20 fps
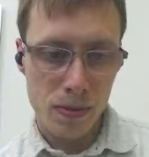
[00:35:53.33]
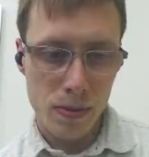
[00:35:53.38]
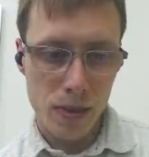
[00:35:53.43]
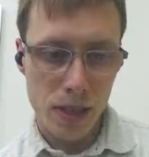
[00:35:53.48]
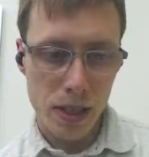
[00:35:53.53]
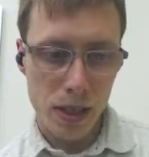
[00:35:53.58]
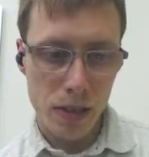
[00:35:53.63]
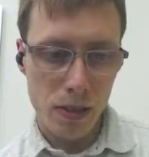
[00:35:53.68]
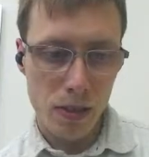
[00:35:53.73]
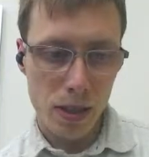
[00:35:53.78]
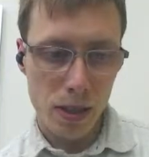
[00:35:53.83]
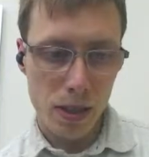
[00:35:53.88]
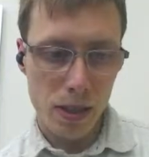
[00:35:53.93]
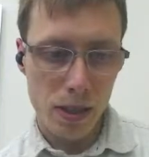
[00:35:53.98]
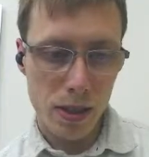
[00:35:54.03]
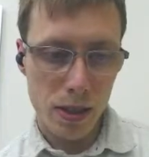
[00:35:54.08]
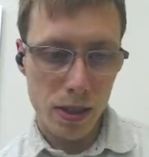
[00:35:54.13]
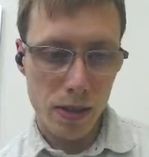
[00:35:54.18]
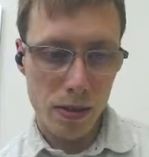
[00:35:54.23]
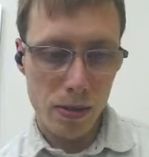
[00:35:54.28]

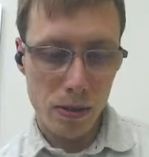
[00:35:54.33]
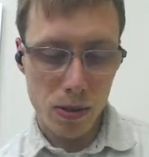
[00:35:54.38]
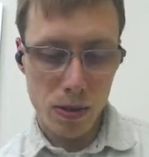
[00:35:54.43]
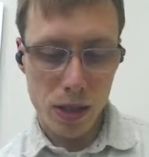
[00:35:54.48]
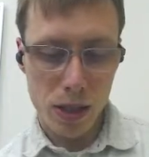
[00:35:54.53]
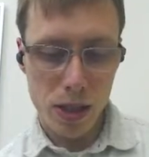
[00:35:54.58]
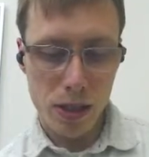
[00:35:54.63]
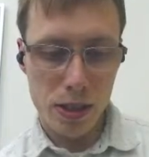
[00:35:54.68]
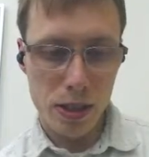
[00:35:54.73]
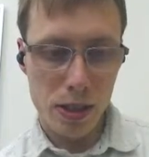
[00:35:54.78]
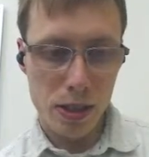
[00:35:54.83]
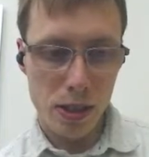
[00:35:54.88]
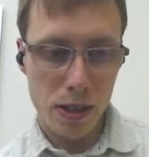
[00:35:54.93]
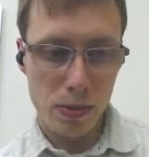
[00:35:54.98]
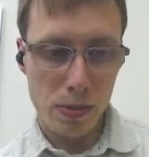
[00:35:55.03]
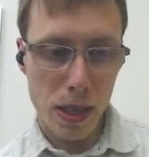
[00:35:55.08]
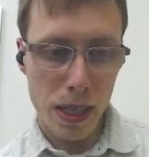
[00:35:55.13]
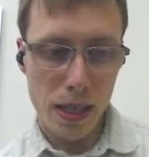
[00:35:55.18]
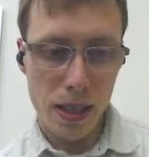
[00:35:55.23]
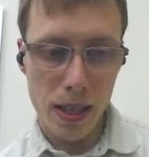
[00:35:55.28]
standardized. And we'll change this
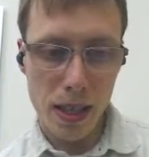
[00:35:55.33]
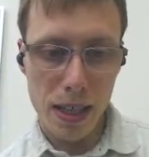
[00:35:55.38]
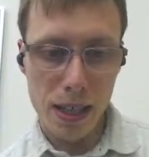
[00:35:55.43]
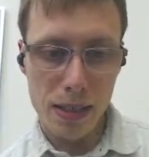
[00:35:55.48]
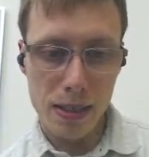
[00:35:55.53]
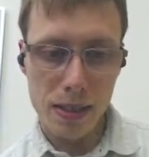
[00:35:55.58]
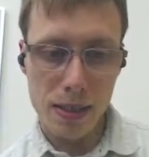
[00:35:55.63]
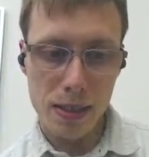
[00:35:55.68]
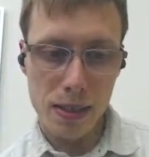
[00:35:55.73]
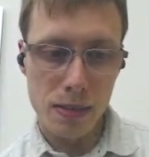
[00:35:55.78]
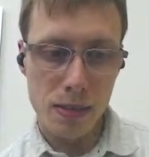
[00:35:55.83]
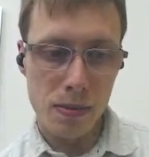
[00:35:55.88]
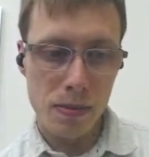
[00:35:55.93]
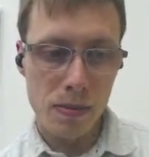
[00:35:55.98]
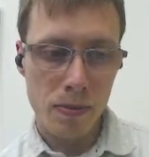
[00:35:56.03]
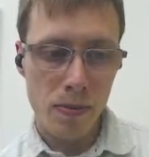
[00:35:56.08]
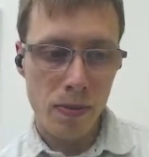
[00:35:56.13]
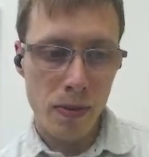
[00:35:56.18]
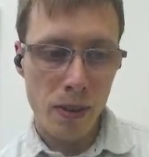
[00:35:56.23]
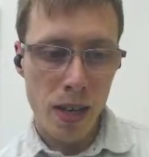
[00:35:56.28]
to beta IC.
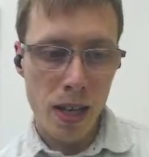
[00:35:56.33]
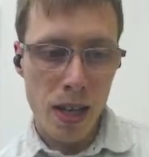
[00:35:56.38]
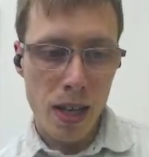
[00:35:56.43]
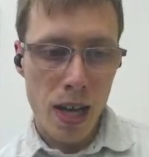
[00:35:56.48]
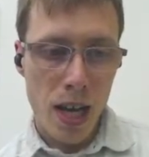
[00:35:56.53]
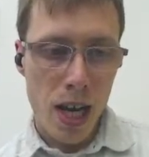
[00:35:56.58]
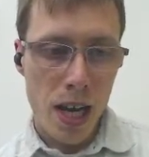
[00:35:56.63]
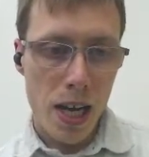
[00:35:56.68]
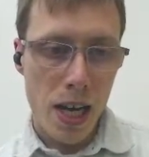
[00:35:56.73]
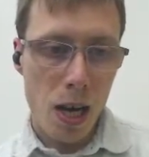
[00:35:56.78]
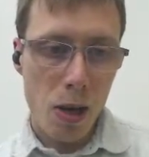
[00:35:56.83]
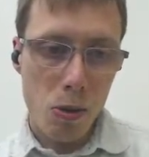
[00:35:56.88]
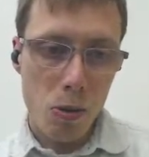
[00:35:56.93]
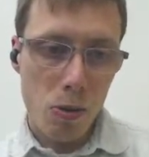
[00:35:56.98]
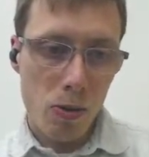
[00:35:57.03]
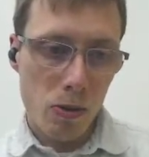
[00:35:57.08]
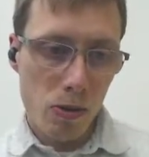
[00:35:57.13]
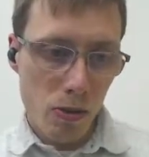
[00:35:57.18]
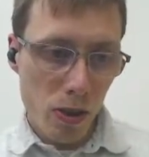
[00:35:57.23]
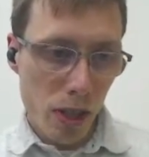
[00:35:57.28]
And now
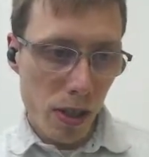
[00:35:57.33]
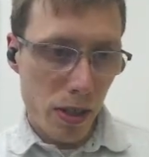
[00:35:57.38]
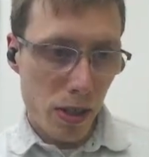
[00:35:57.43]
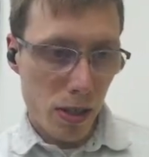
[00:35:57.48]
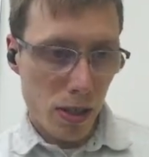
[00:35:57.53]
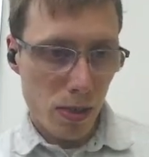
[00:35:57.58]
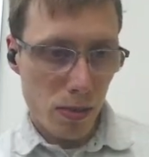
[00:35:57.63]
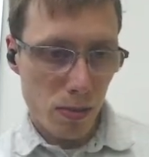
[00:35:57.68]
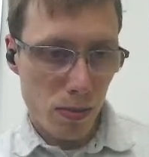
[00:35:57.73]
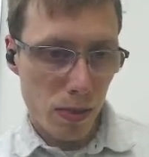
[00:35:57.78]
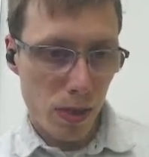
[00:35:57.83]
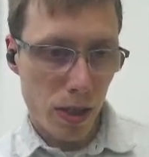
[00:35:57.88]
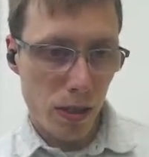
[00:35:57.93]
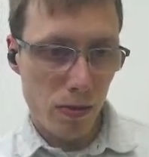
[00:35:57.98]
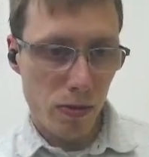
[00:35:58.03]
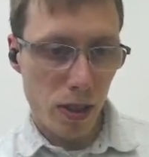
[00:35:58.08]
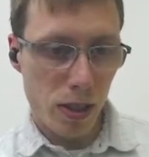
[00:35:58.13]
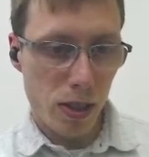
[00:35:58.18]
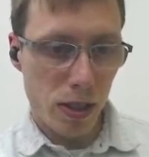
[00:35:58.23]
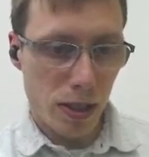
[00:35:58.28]
when we run this, we
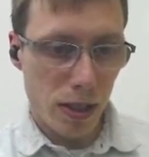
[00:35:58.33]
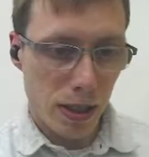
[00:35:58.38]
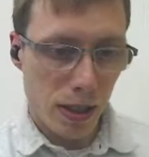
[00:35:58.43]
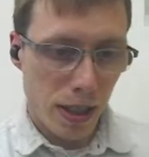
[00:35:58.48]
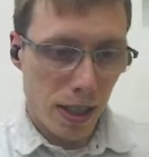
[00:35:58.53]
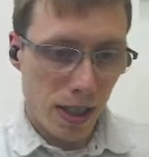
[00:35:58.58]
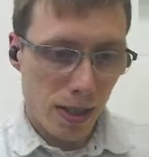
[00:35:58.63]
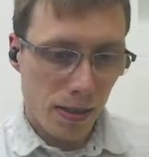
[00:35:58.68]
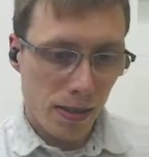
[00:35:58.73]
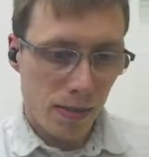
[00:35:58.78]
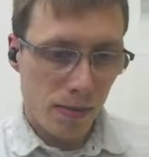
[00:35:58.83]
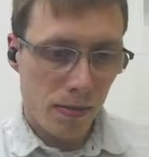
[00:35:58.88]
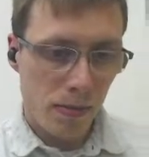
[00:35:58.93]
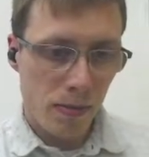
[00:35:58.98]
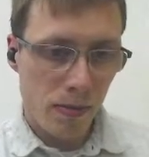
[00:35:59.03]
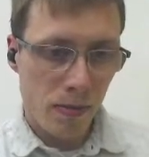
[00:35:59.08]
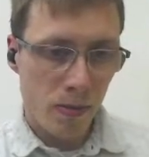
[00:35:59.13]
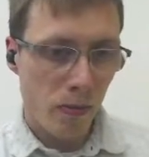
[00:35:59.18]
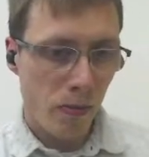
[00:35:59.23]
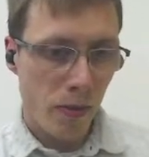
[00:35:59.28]
can run this again.
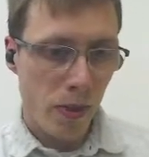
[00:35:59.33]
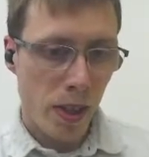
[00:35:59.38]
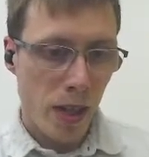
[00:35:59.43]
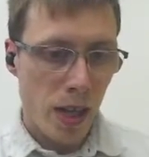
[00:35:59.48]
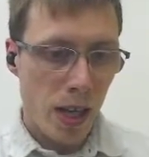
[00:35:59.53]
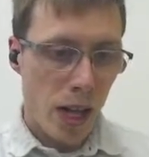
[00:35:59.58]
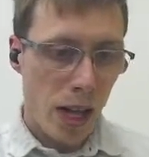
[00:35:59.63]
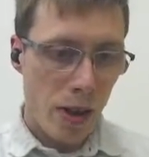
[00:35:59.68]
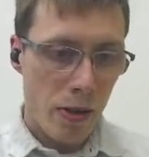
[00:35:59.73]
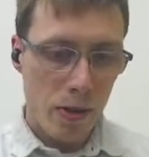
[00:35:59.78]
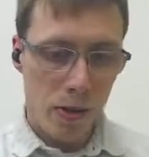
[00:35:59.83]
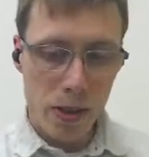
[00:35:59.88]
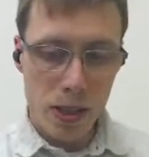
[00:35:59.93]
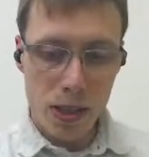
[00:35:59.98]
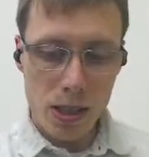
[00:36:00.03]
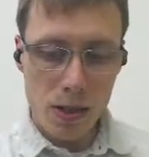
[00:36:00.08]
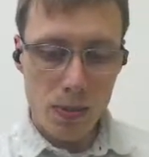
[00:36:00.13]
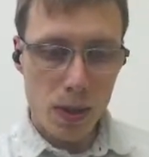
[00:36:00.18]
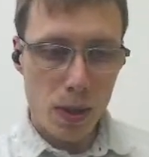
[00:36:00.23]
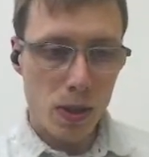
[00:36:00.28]
And when we
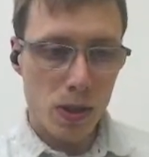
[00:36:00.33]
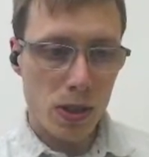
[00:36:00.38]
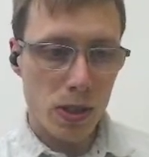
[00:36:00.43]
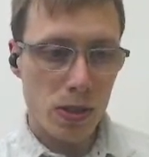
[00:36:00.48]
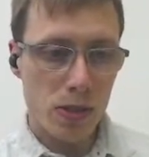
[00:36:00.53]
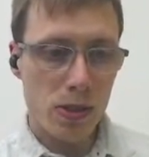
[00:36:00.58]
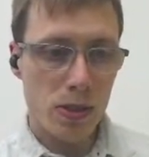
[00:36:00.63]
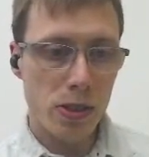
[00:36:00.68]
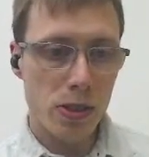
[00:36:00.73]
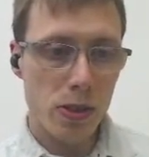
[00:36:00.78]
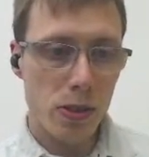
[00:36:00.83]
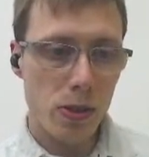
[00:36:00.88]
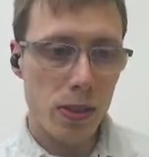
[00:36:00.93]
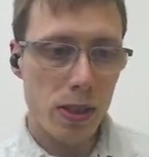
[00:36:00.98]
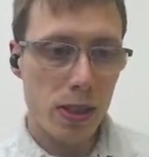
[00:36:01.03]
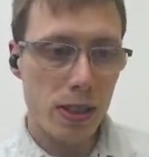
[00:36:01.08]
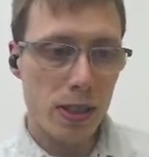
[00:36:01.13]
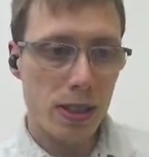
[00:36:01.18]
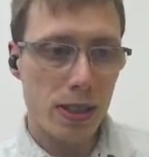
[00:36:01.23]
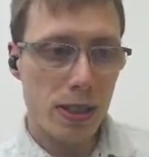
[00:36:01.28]
get the posterior, you're
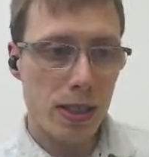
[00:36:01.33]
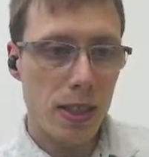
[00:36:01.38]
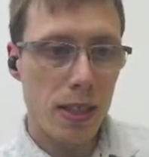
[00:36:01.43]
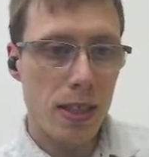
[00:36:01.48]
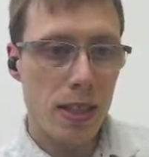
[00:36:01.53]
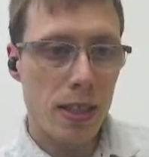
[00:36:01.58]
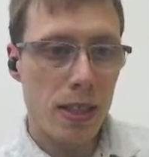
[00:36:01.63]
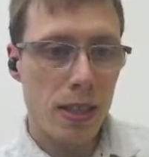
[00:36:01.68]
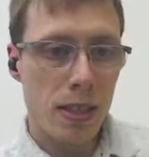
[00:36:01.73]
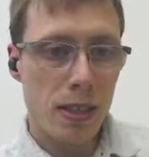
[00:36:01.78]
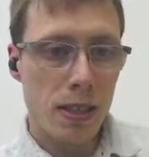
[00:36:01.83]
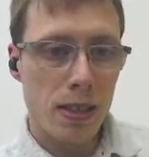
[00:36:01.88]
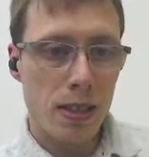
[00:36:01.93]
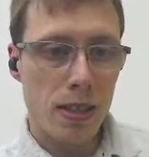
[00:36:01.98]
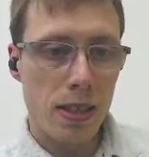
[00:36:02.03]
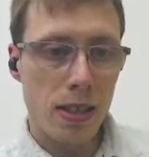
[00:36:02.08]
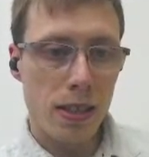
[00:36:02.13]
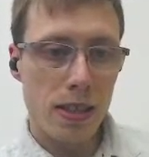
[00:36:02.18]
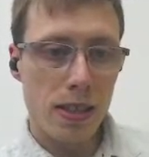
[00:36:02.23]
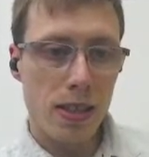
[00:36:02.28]
going to see
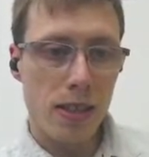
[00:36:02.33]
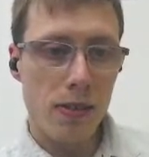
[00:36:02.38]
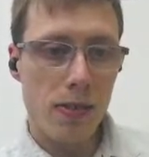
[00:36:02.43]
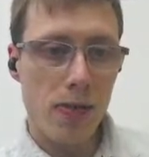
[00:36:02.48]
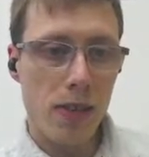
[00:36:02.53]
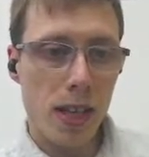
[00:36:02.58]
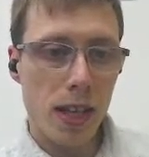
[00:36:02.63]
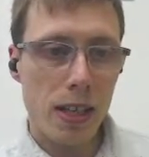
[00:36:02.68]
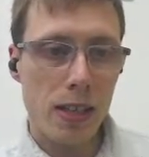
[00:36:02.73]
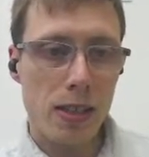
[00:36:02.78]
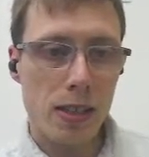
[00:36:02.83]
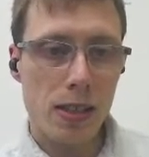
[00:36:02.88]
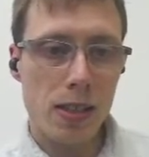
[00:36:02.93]
that the effect